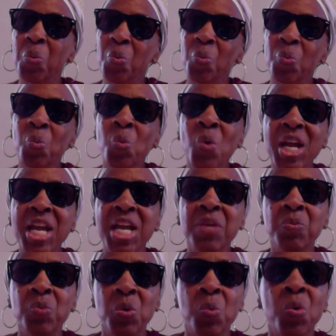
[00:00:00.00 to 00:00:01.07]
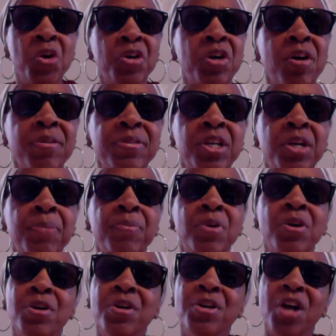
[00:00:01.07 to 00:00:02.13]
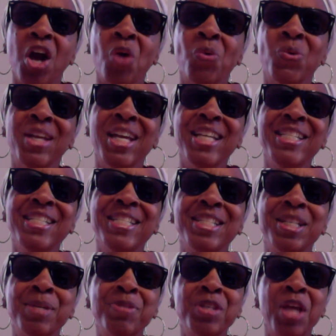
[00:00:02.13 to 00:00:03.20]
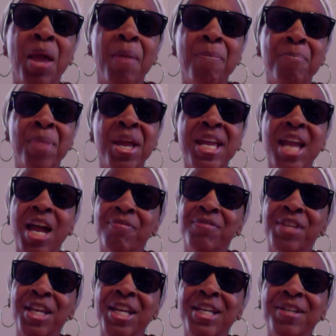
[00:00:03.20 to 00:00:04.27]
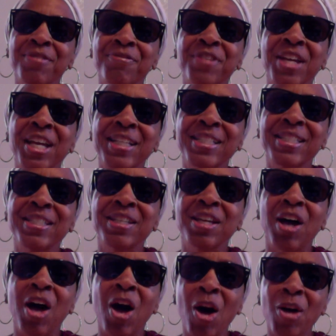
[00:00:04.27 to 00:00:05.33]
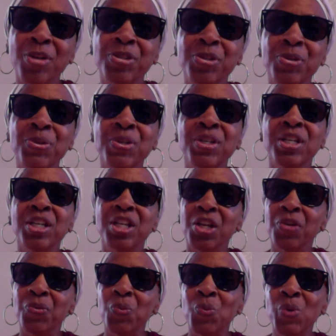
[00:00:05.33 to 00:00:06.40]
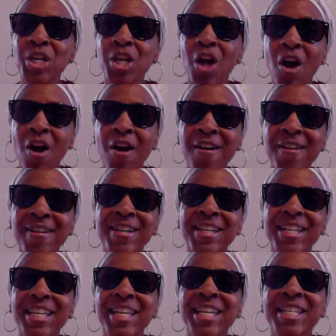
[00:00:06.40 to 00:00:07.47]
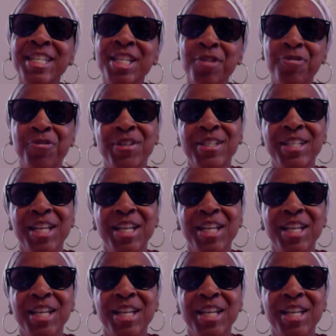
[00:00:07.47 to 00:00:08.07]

when we work on them. Our relationships may have negative effects also if we are indifferent